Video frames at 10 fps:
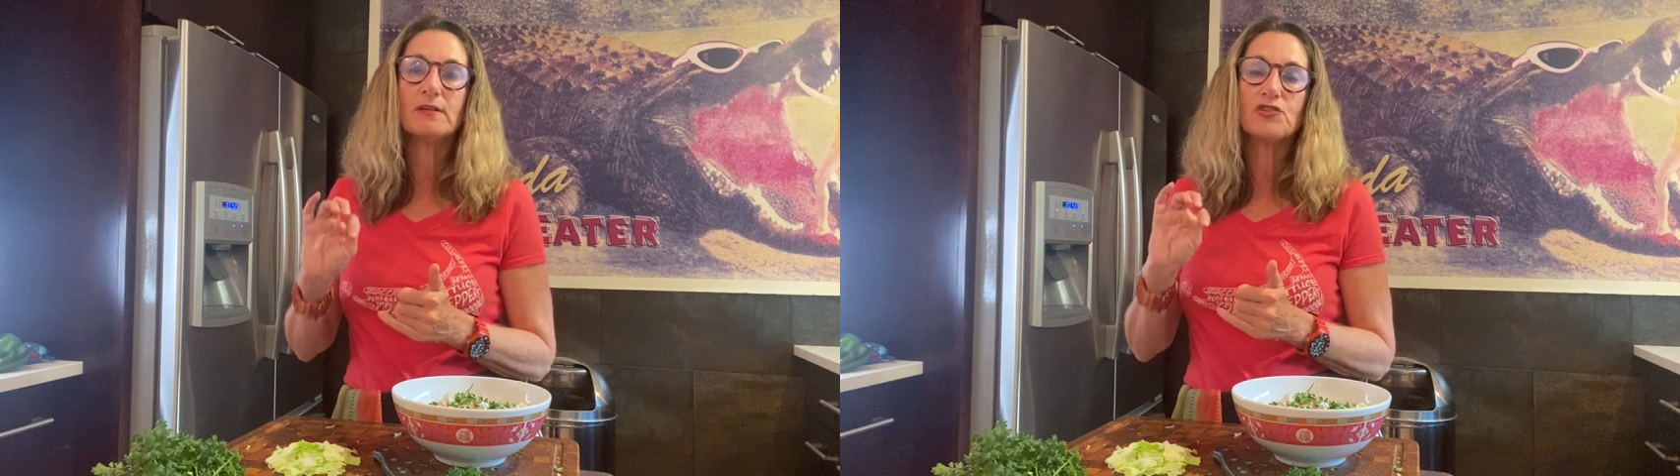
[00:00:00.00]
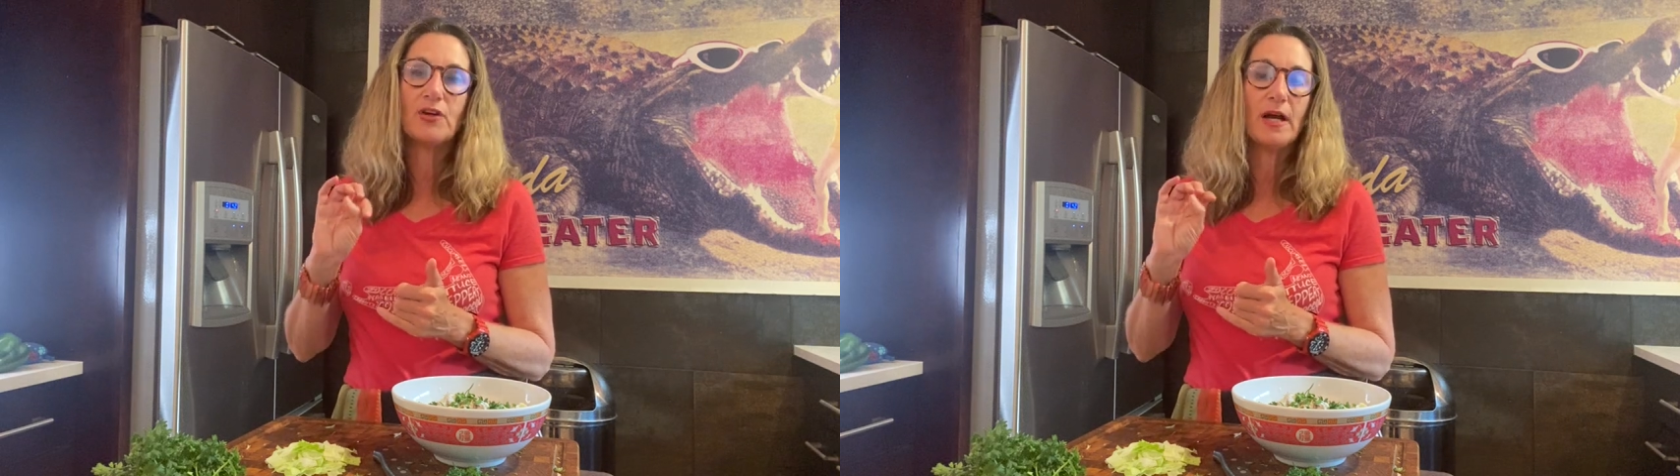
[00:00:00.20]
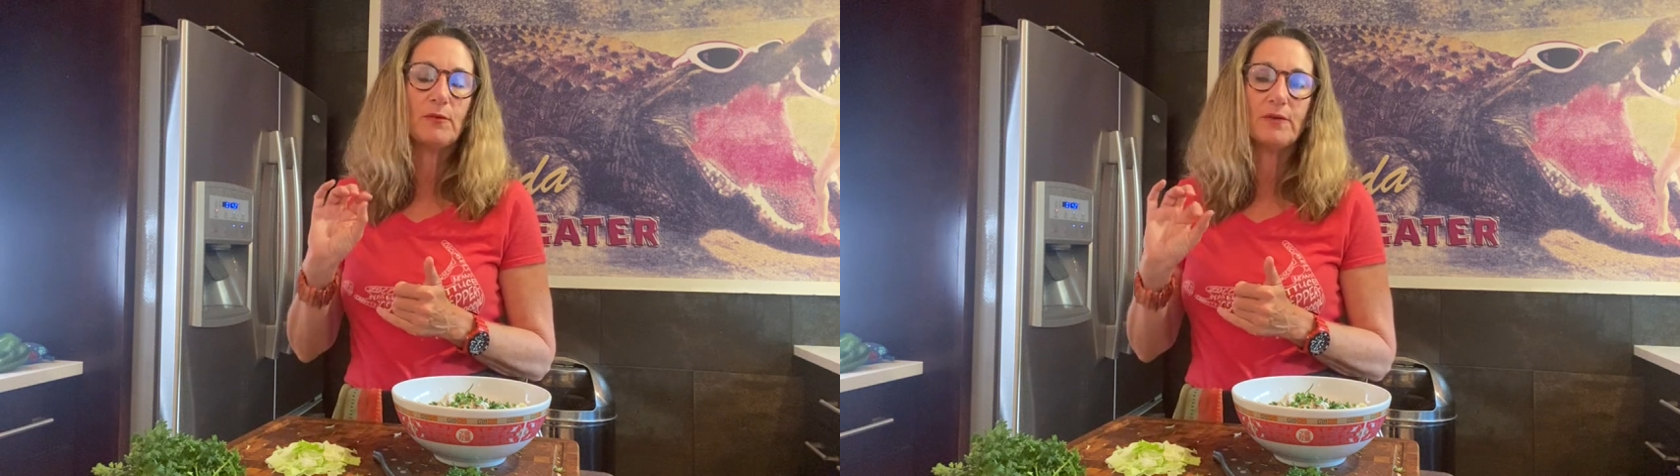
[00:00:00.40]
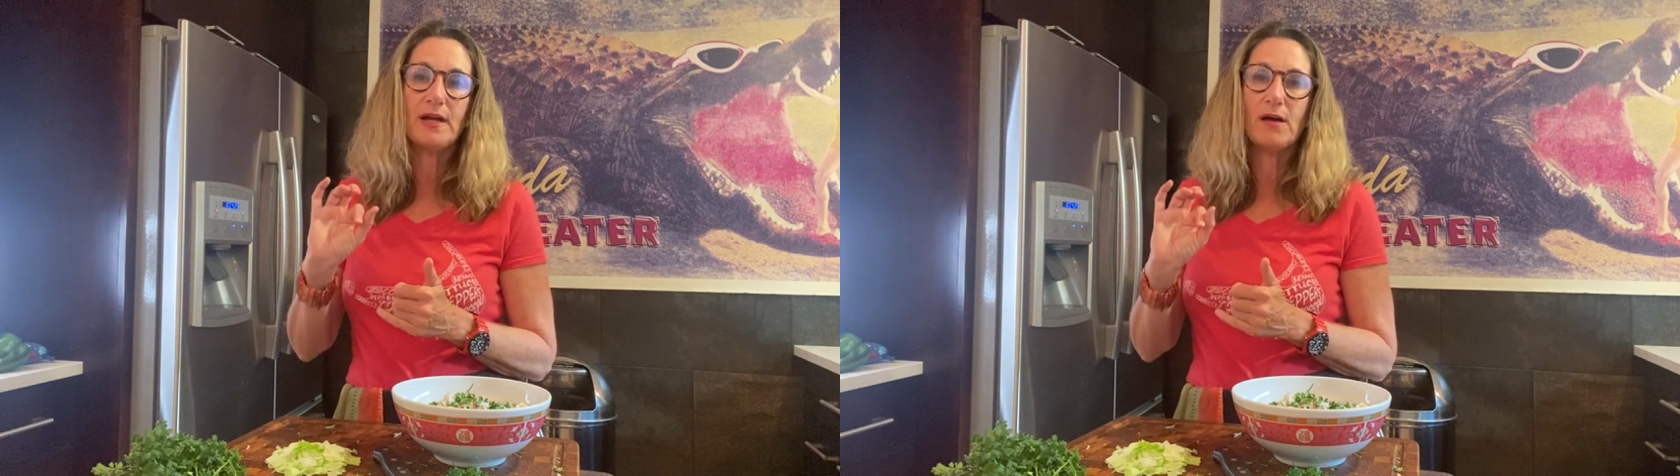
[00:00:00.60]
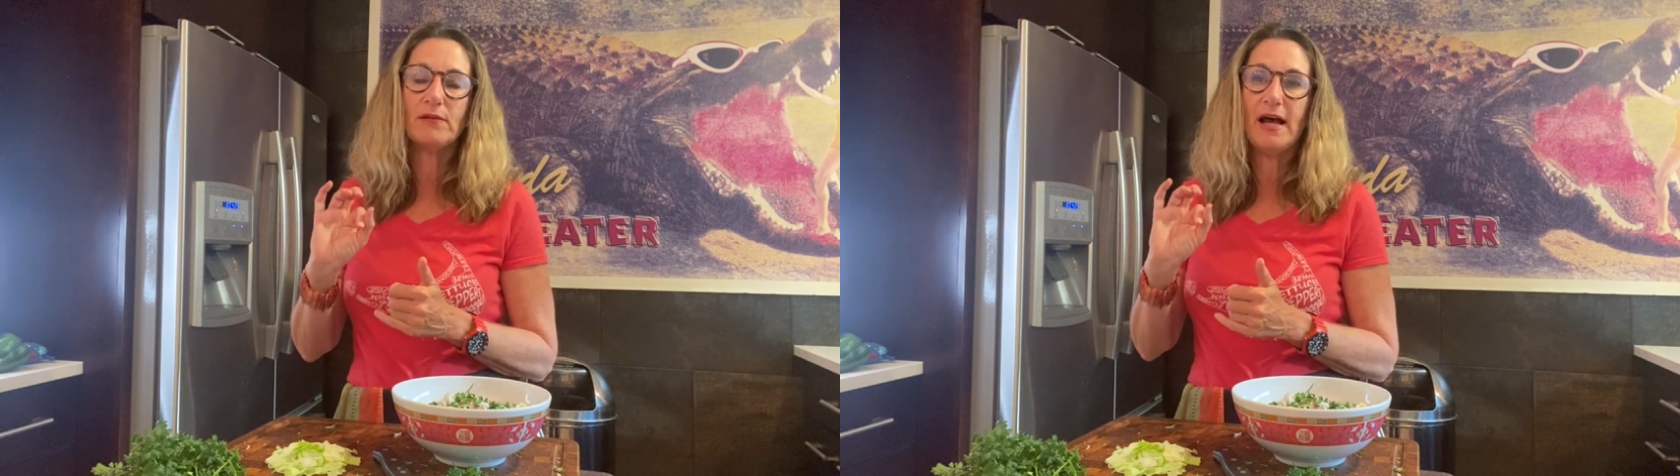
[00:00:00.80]
try
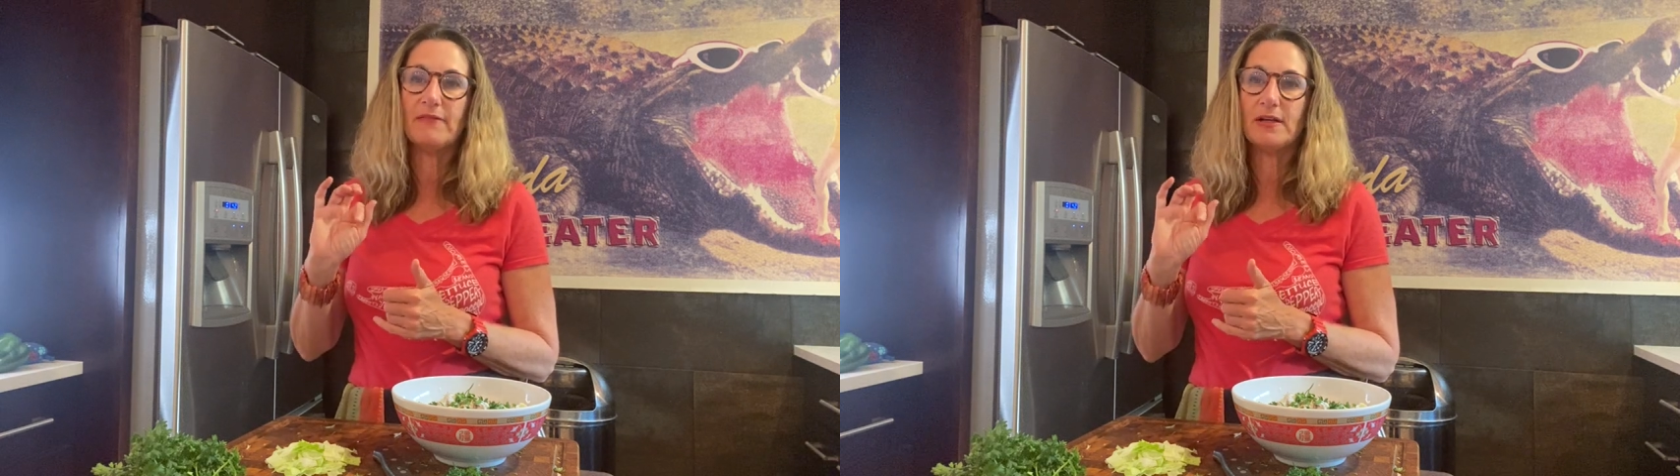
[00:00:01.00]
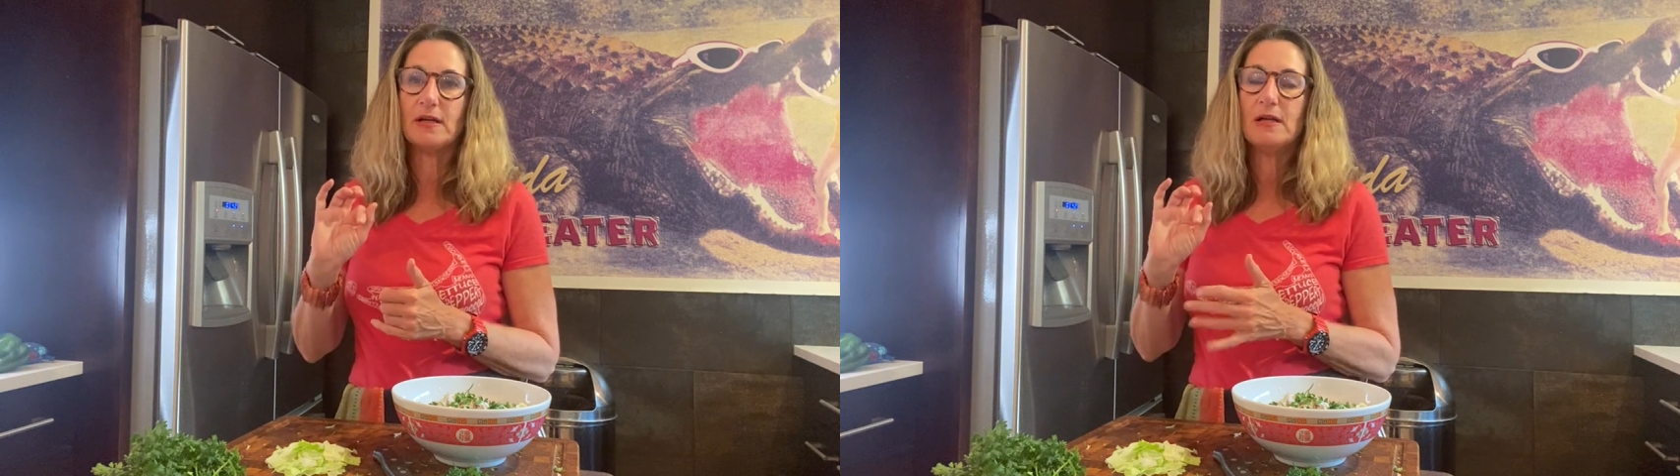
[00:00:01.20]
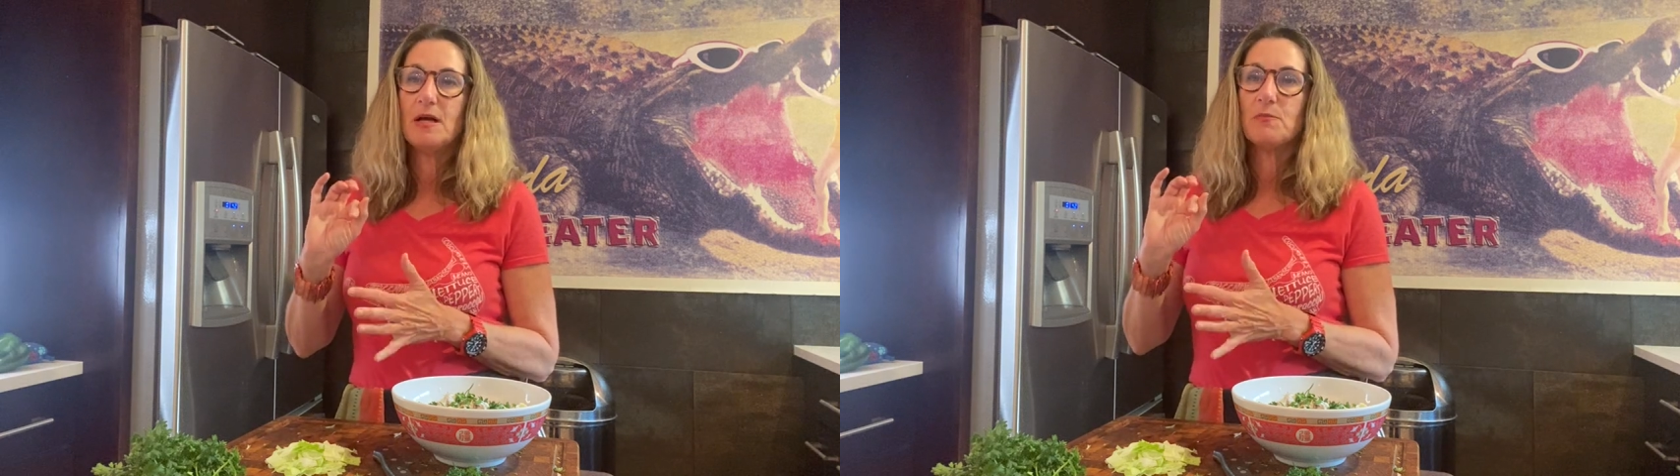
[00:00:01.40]
without having